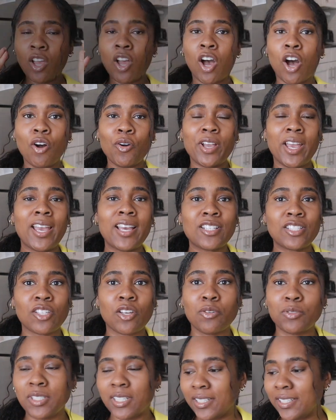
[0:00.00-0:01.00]
Okay,
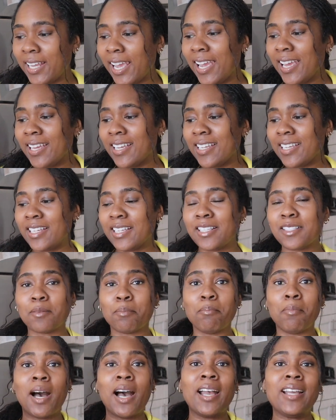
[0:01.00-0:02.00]
so today is
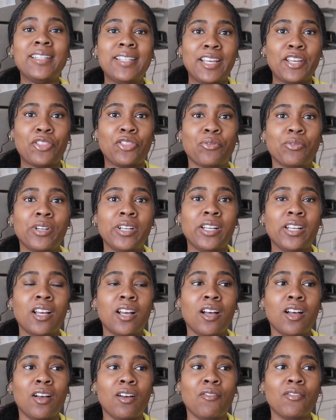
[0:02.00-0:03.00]
my day 3
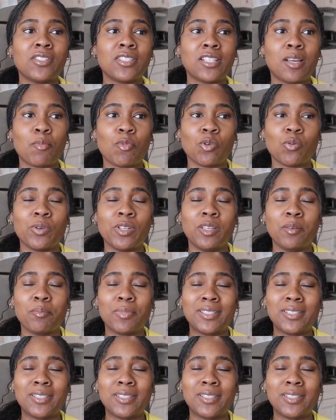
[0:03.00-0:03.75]
of Summerween,